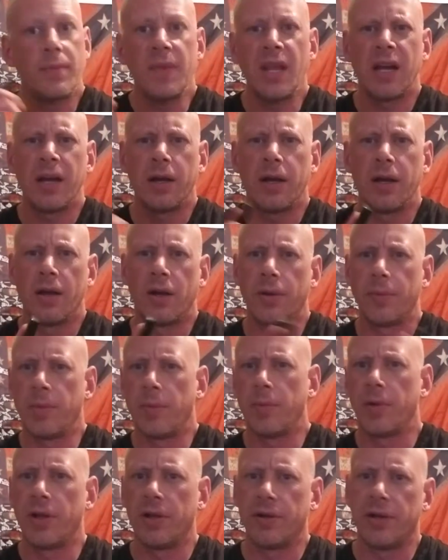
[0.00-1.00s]
I got an army
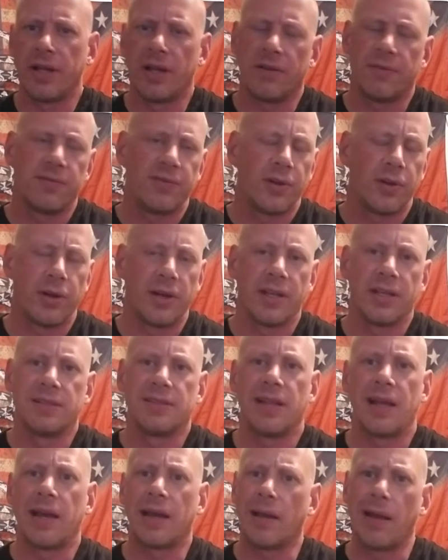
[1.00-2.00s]
brother down in Florida. He's
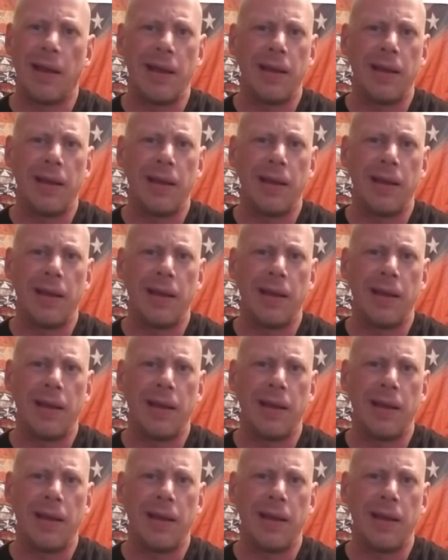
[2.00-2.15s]
like,